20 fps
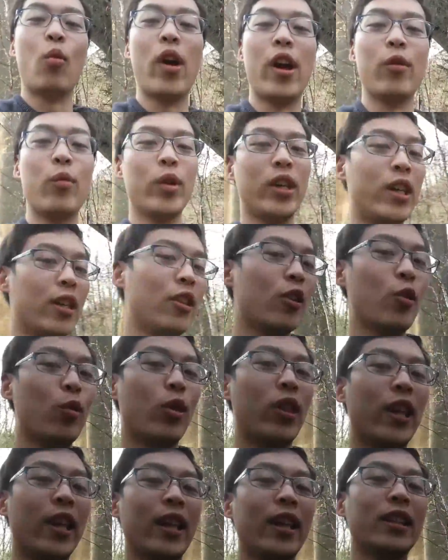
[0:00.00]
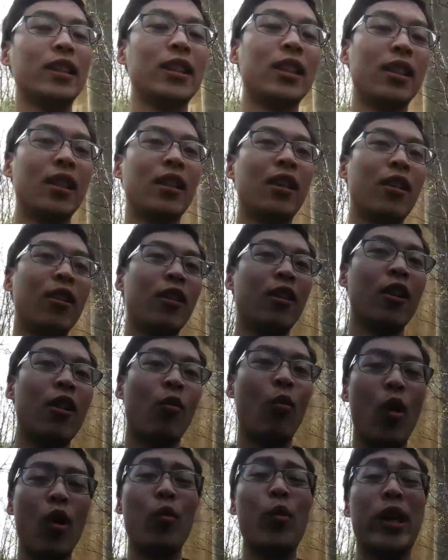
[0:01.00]
when we can do things,
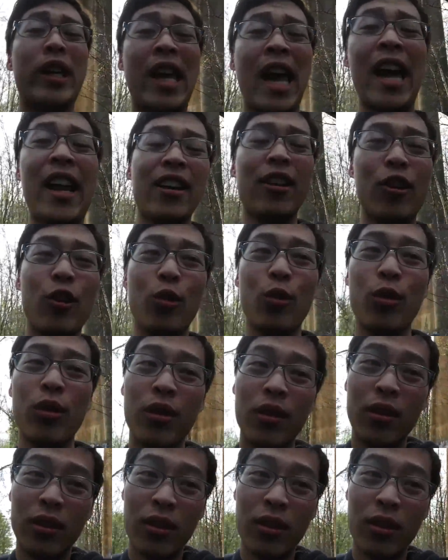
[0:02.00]
what we can do.